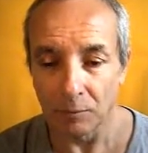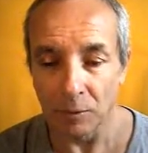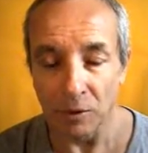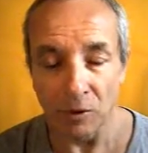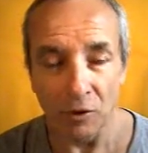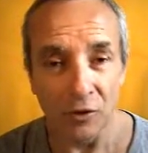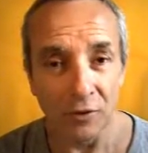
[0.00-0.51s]

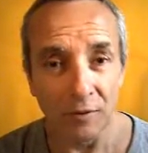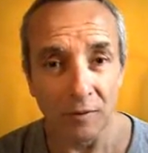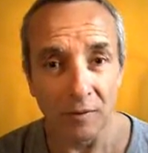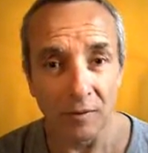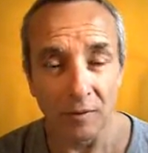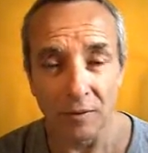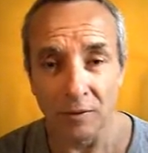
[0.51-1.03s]
because
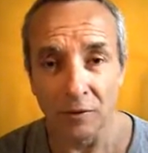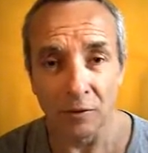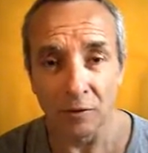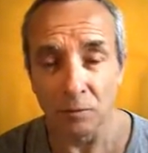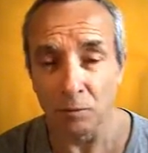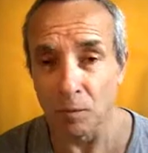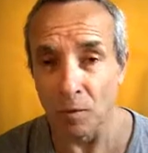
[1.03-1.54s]

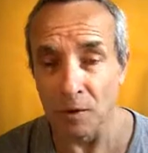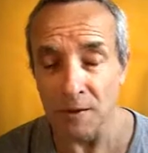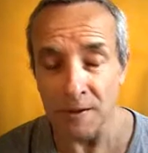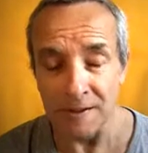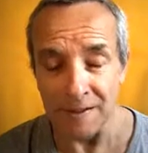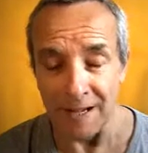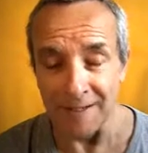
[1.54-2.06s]
you're
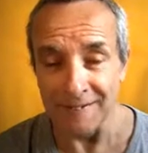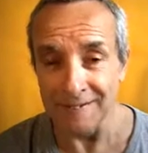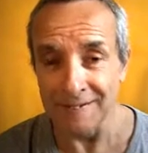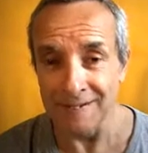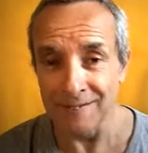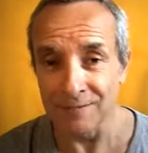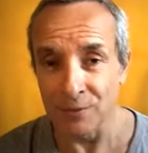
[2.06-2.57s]

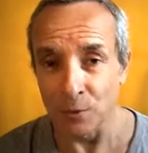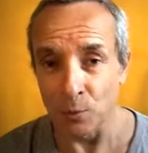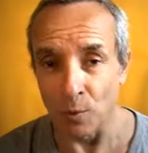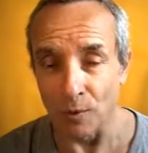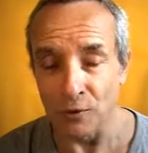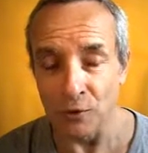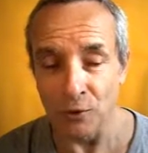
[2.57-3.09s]
sensitive to
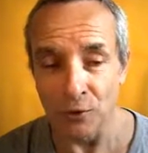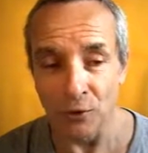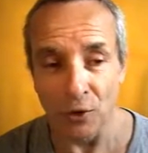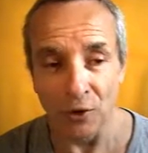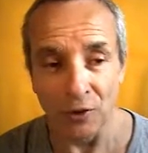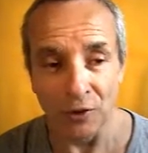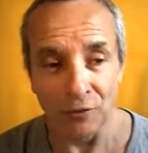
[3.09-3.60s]
what's going
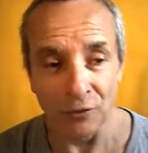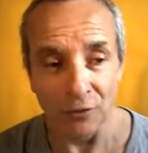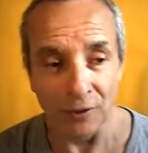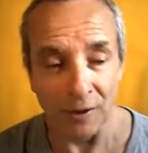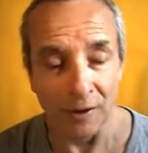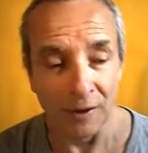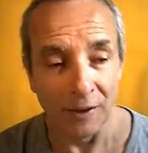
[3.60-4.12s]
on. If
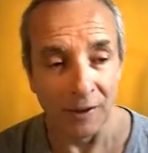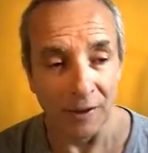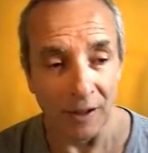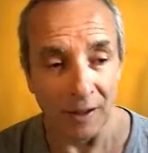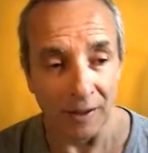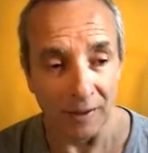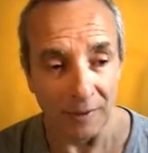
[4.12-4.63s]
you're
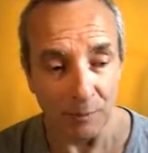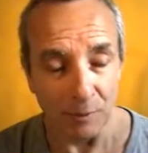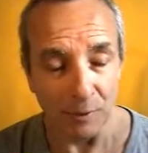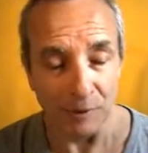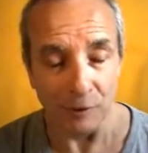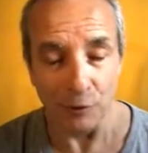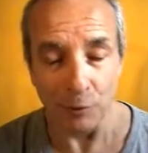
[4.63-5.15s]
a
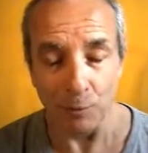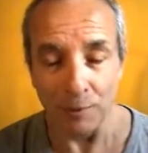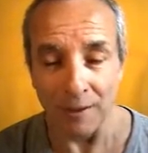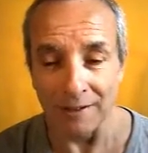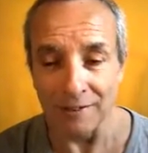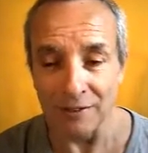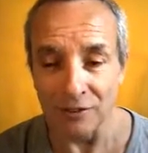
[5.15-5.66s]
spiritual
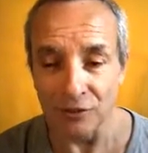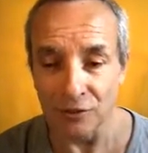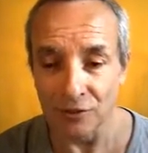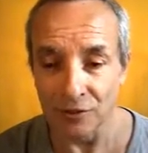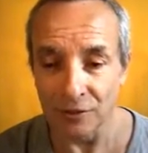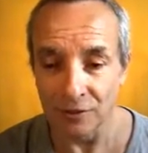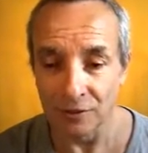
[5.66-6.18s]

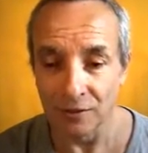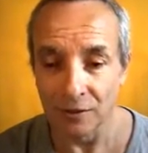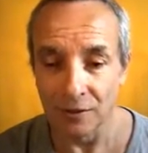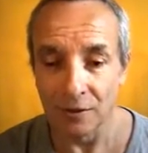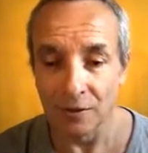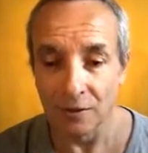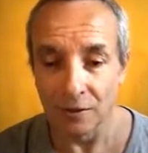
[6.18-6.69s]
practitioner,
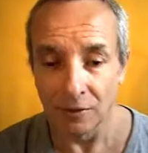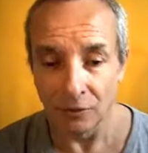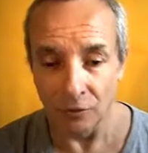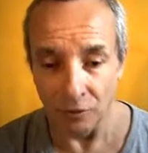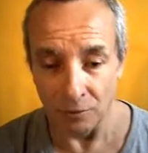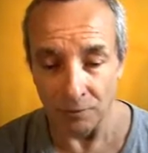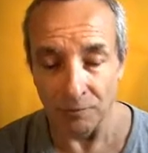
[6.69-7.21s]

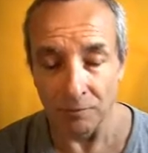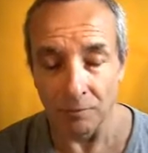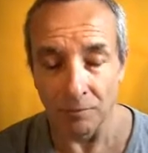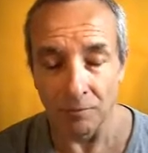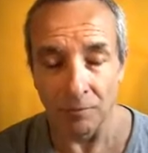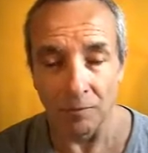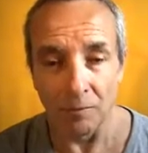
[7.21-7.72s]
you're
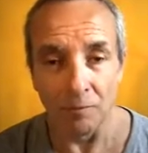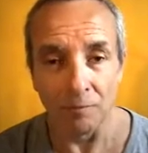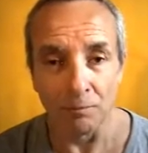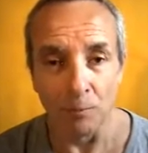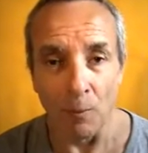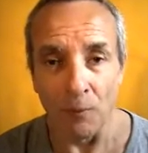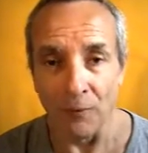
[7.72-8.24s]

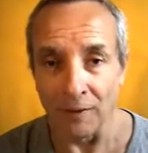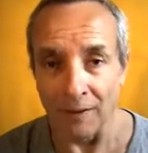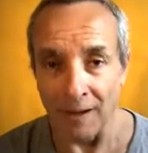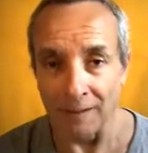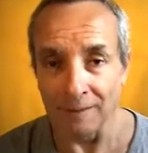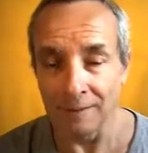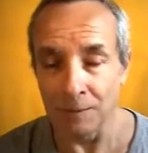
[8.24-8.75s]
more than
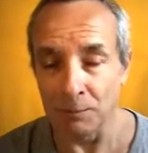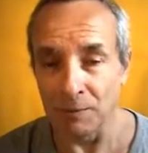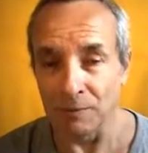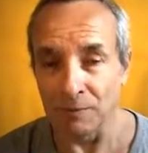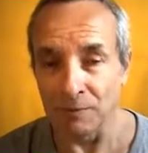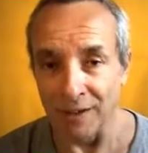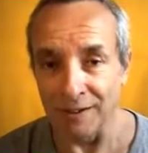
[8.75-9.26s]
likely to be
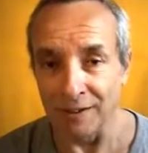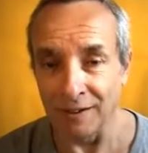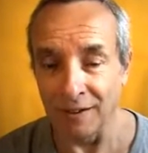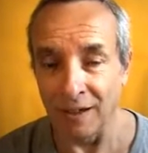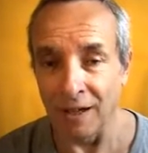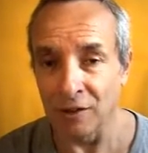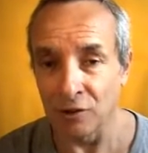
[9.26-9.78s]
very
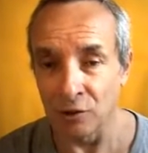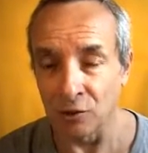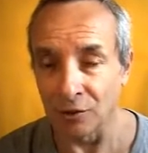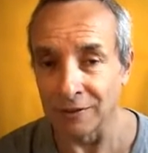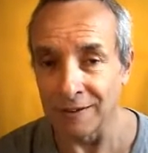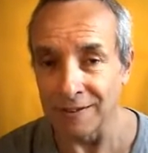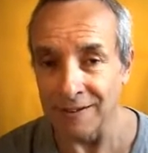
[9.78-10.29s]

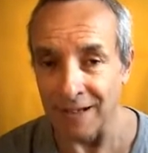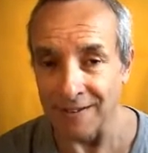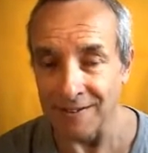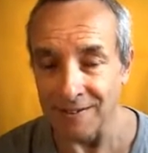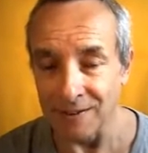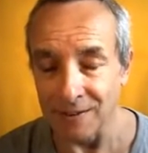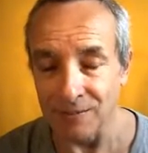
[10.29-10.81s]
acutely
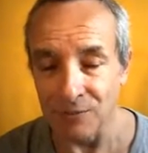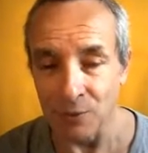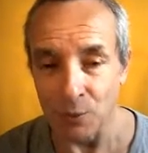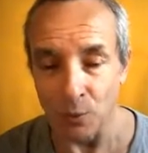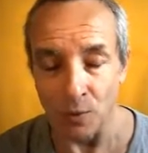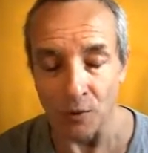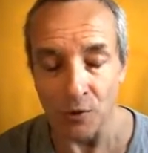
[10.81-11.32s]
sensitive to
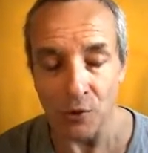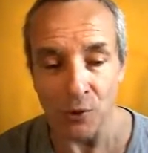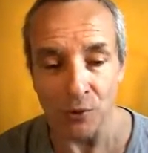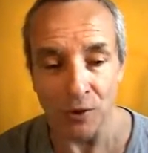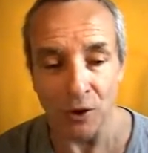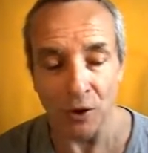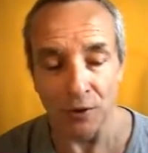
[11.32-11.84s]
what's
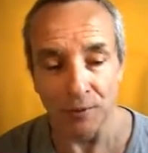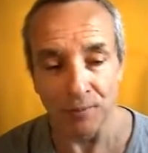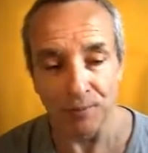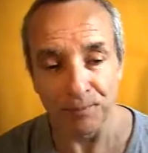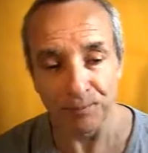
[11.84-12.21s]
going on.